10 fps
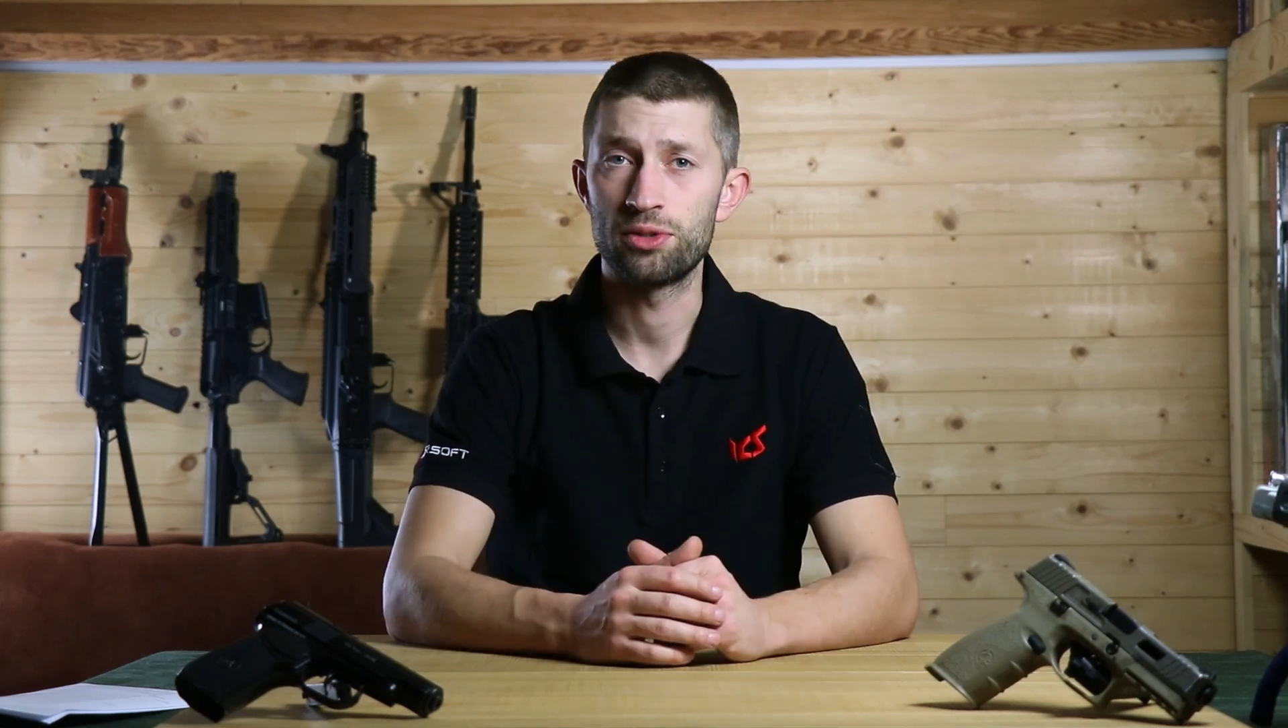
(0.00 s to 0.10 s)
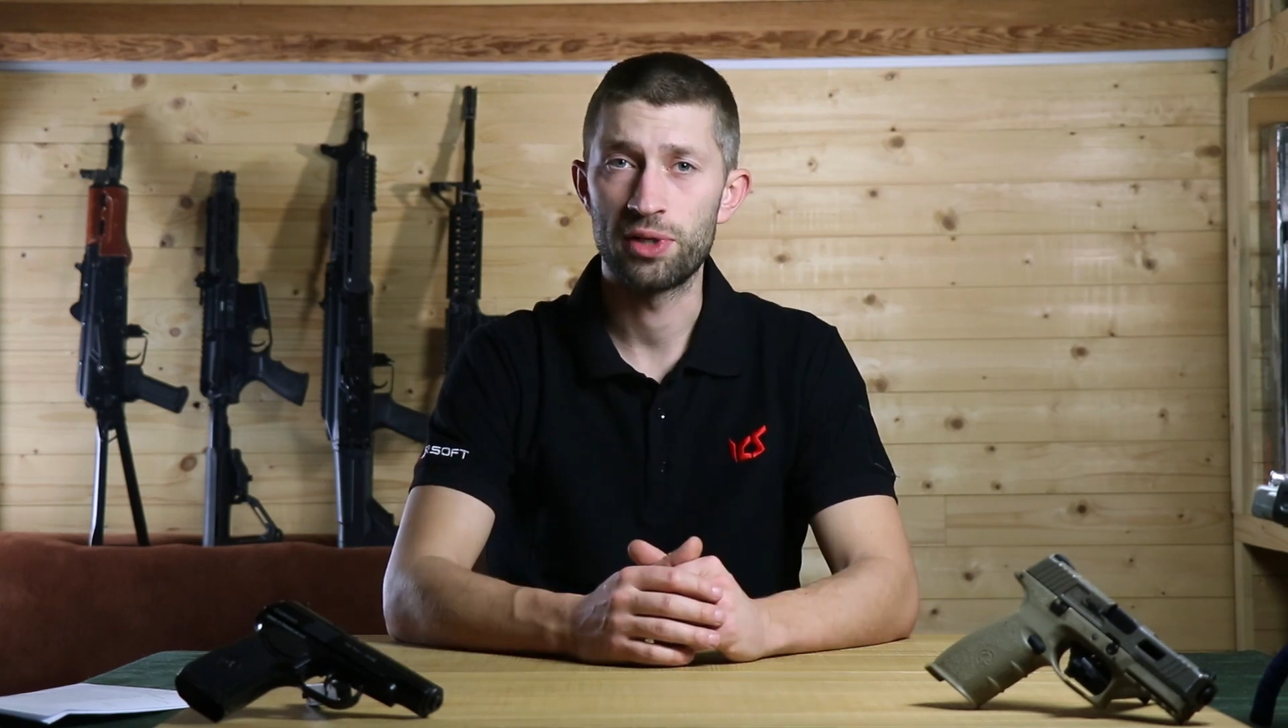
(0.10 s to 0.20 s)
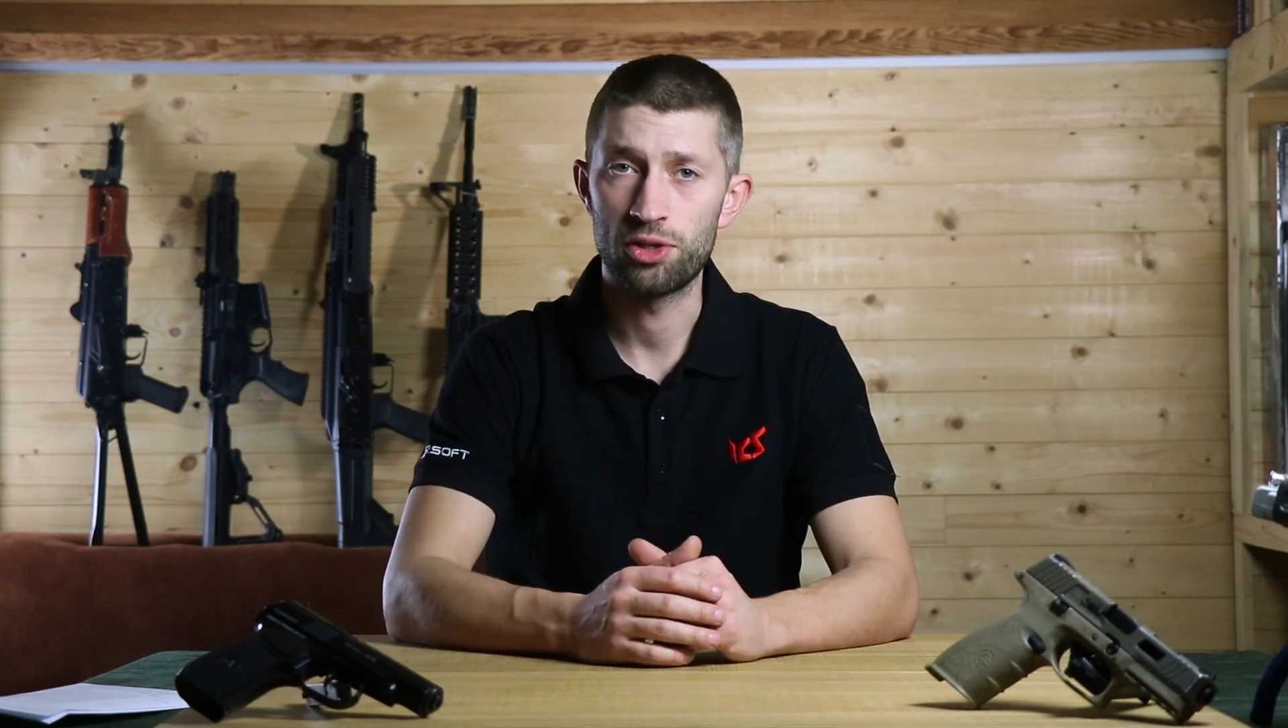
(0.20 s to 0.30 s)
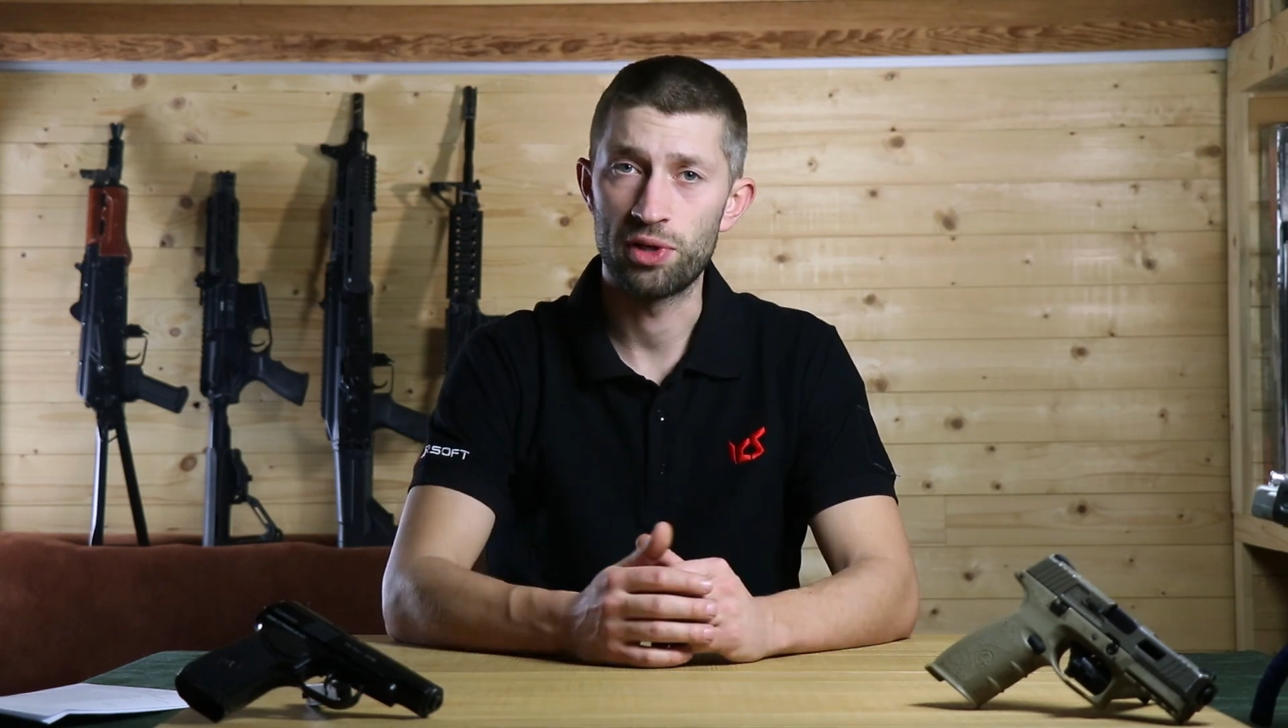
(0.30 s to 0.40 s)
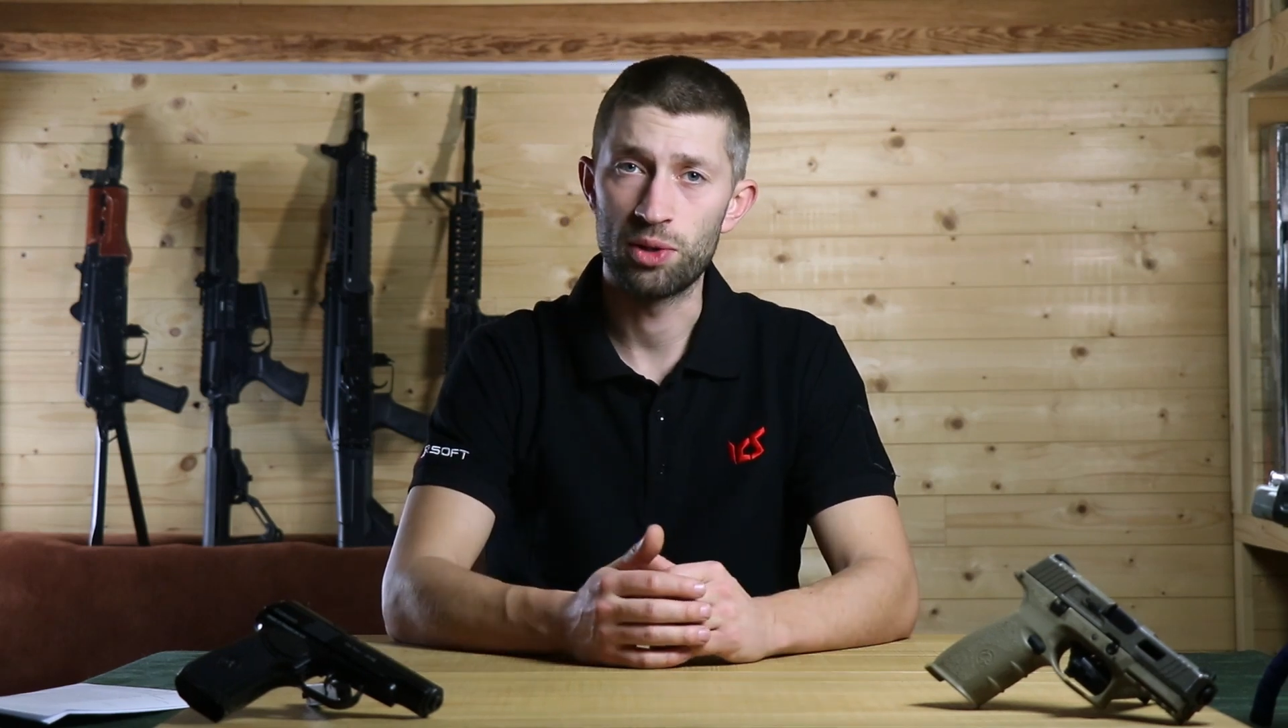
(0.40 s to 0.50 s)

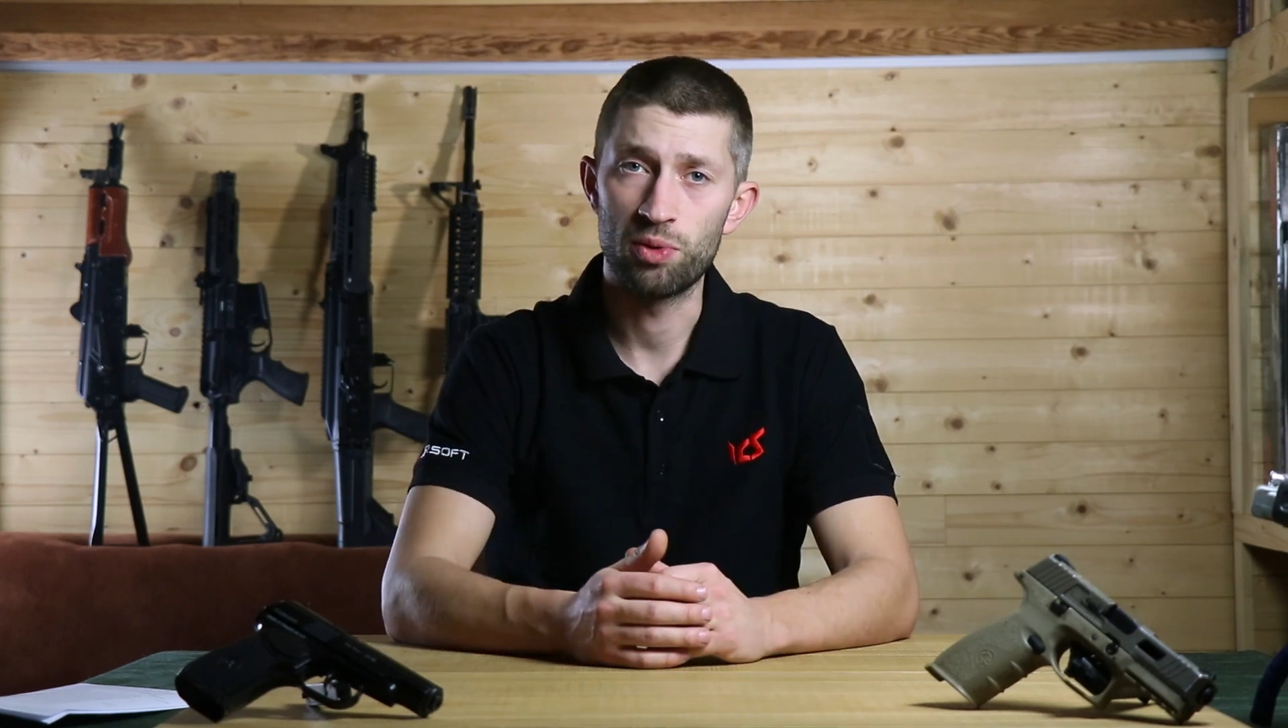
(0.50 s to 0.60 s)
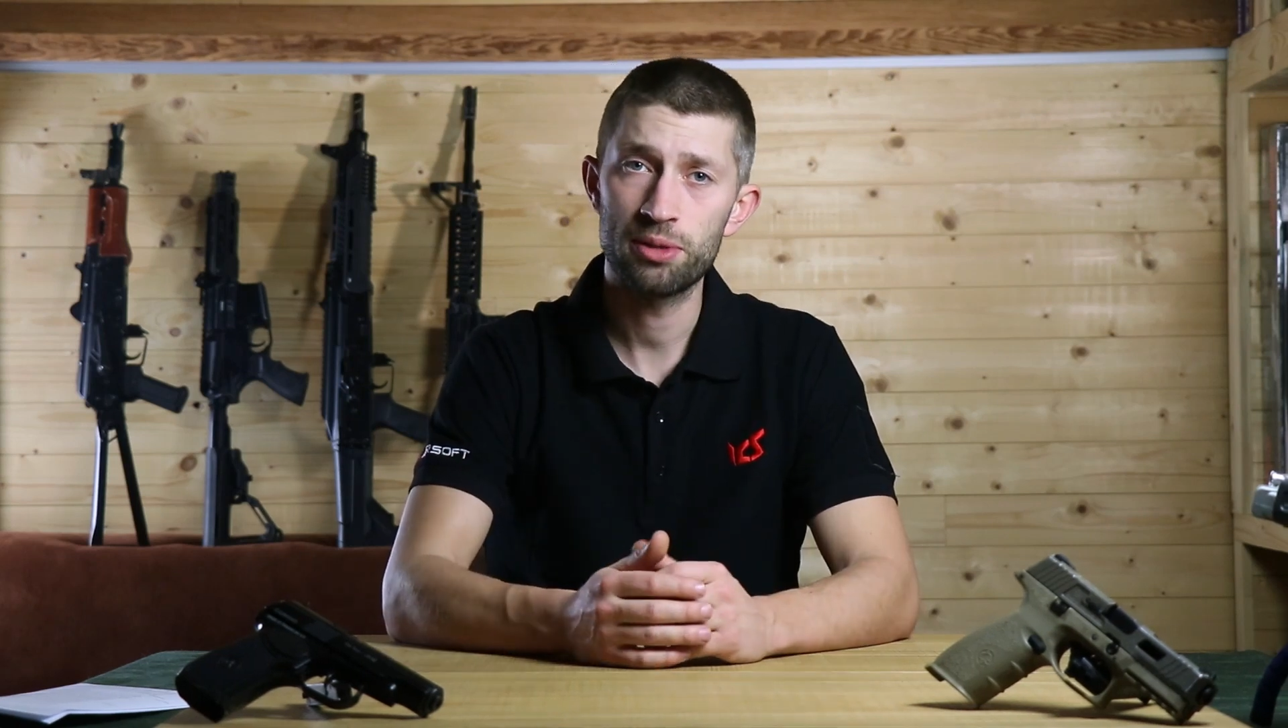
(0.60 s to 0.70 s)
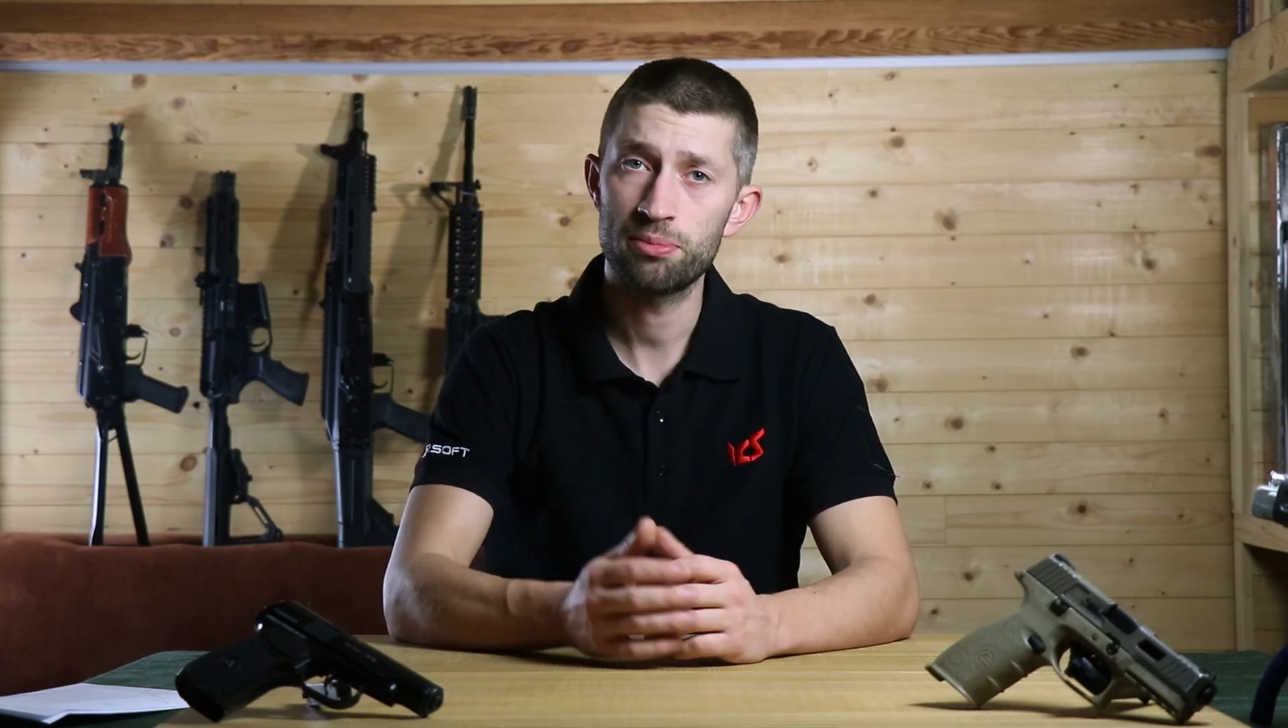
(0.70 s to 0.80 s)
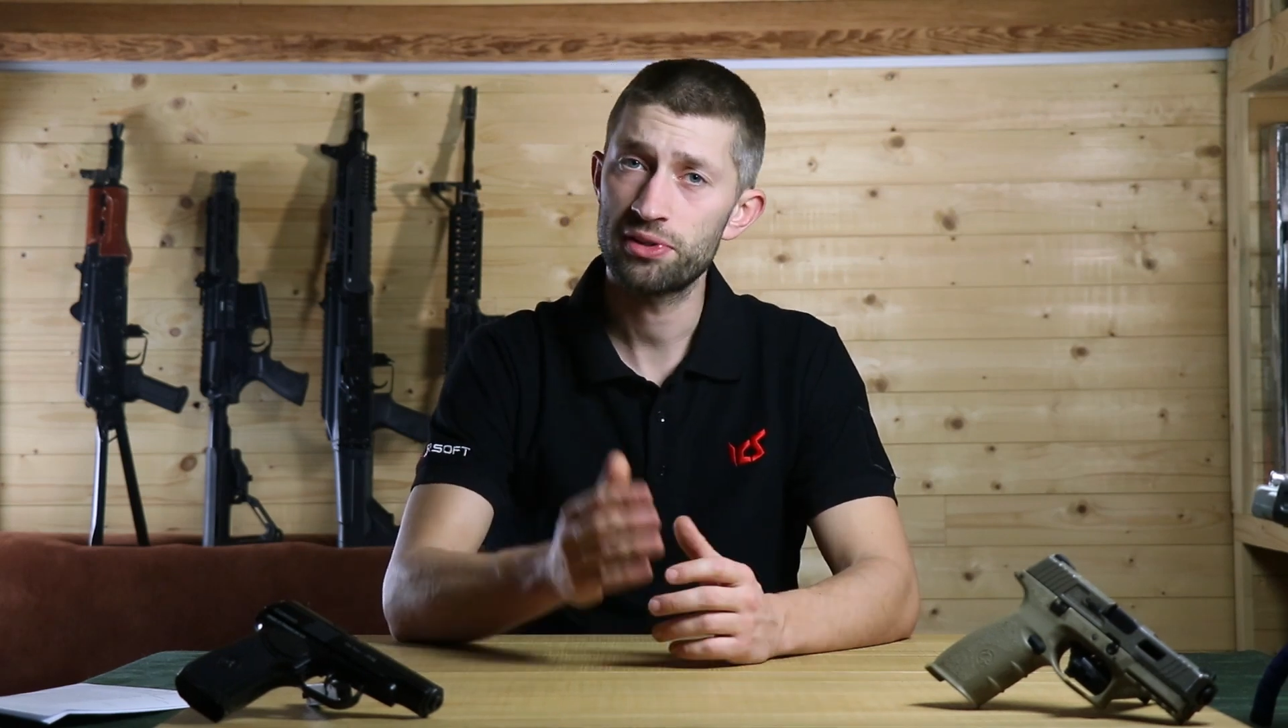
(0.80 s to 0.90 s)
2021,